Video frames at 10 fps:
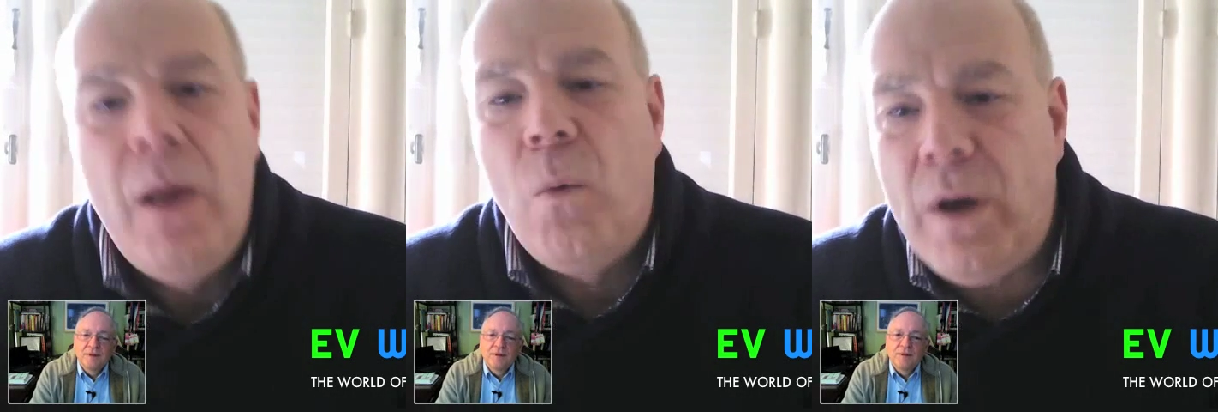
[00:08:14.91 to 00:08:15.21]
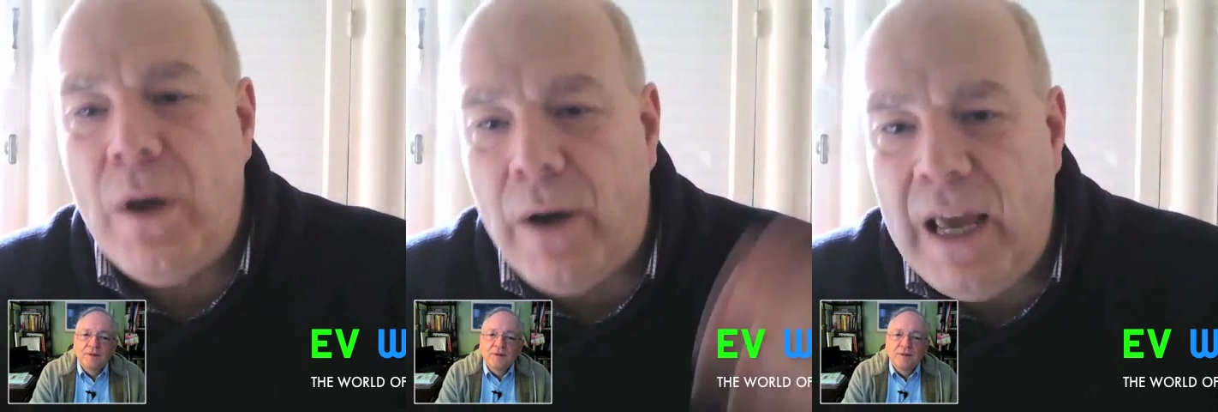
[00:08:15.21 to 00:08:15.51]

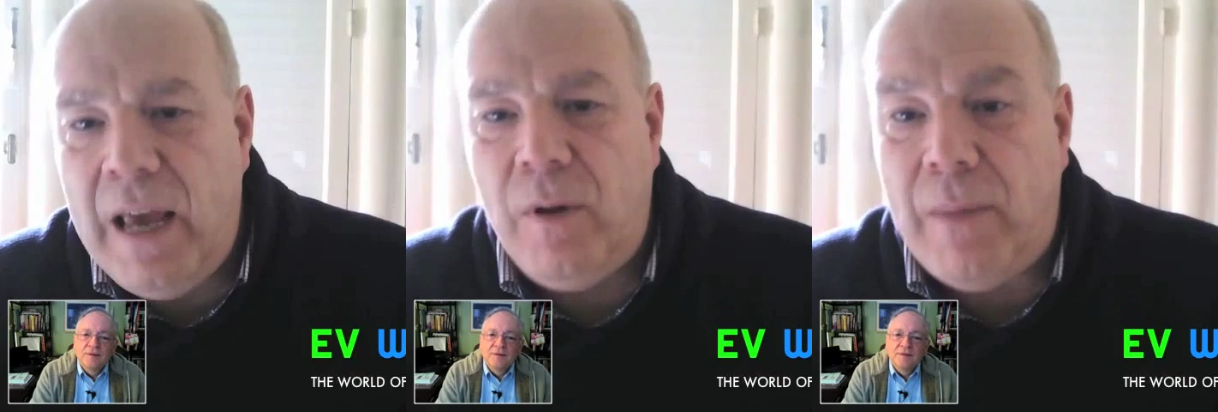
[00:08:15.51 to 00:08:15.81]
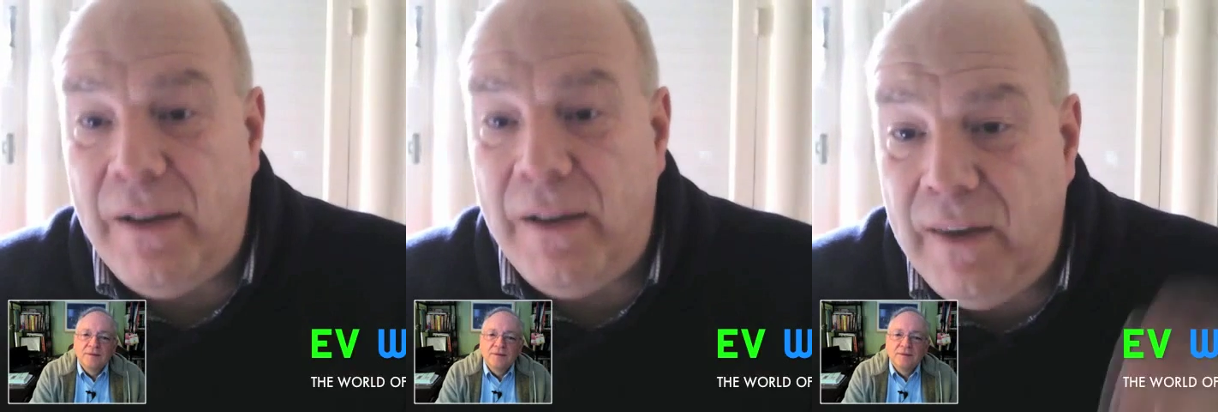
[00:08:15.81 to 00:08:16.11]
Speaker 1: We are
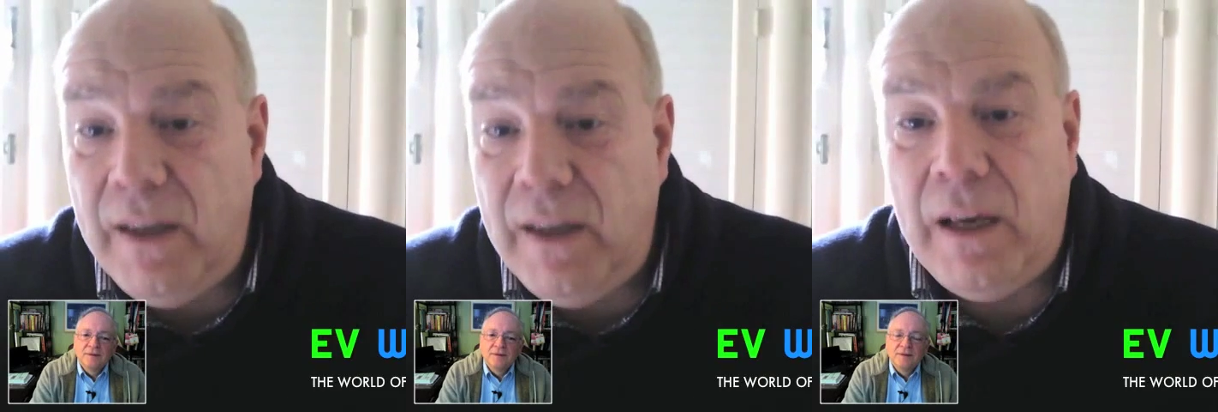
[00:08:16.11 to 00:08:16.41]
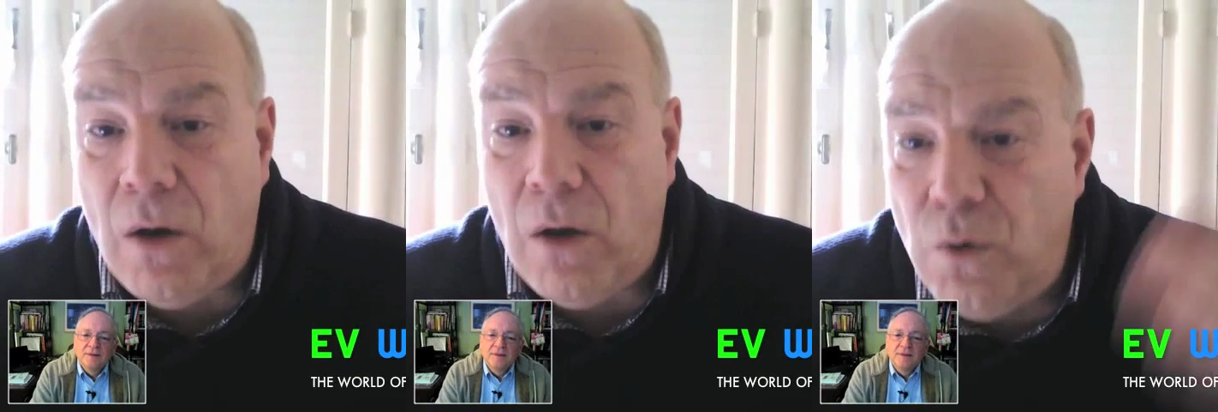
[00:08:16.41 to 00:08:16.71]
able by
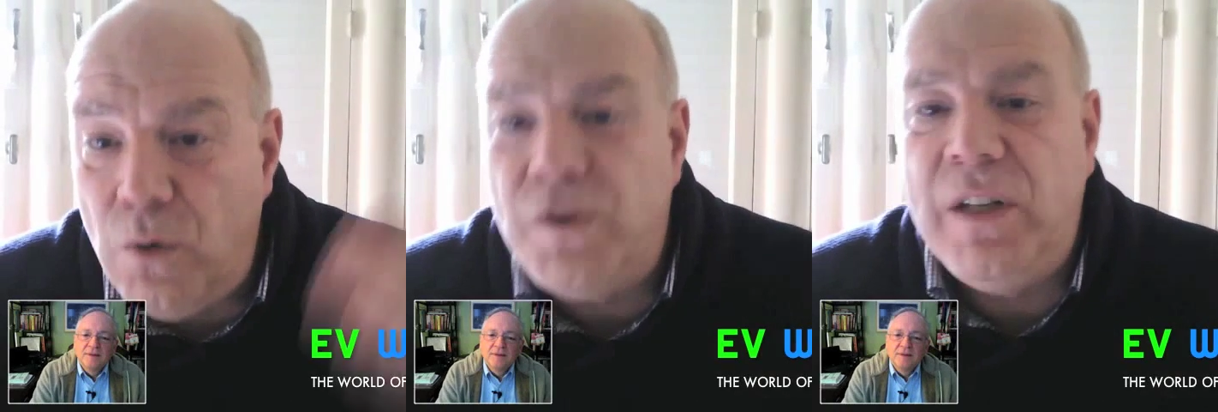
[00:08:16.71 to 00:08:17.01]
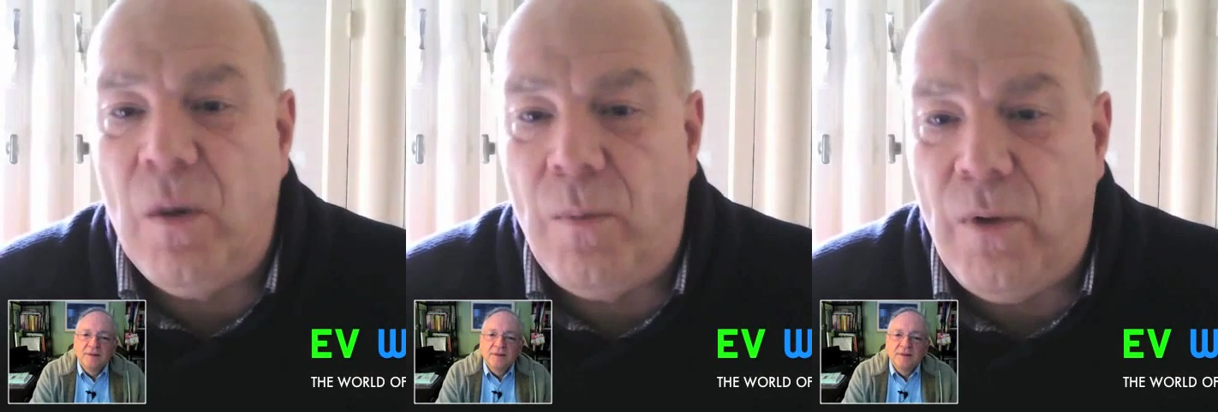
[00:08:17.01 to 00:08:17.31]
thinking and
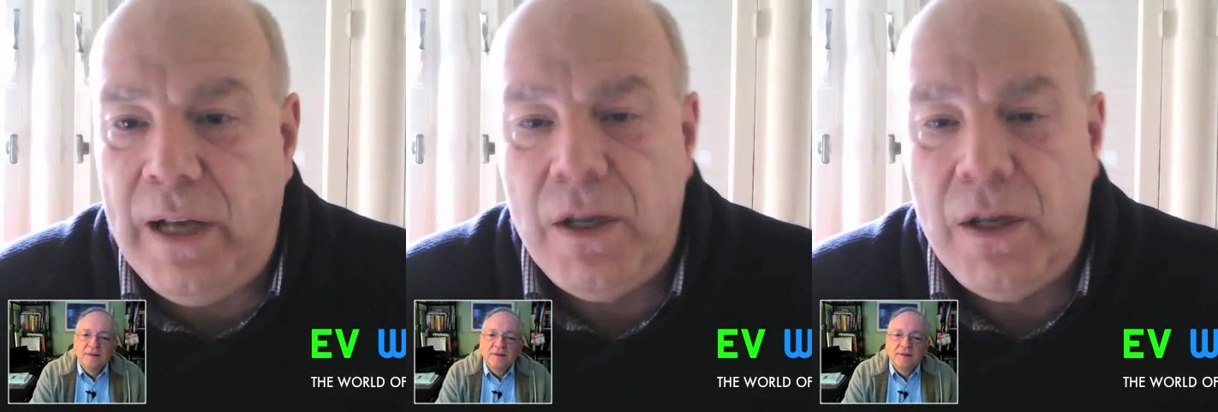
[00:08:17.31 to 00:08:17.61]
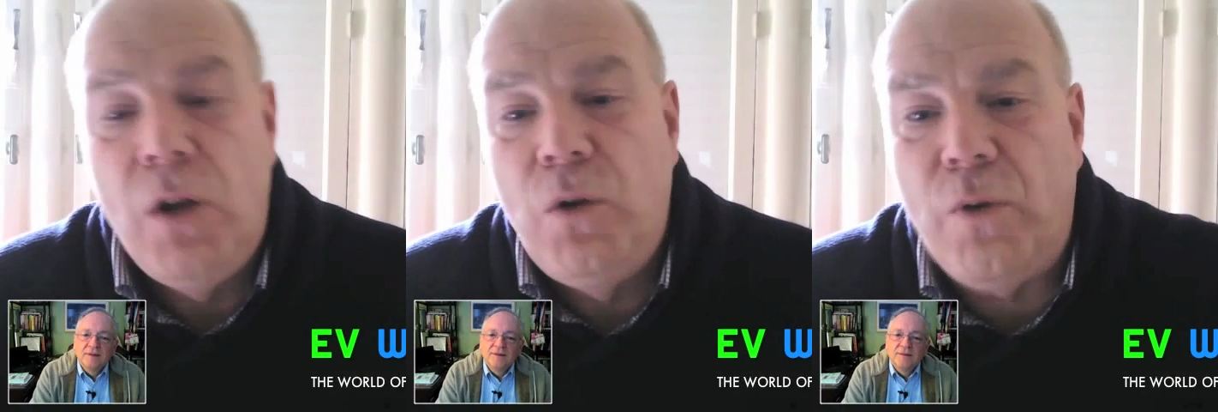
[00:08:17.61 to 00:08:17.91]
using our brains to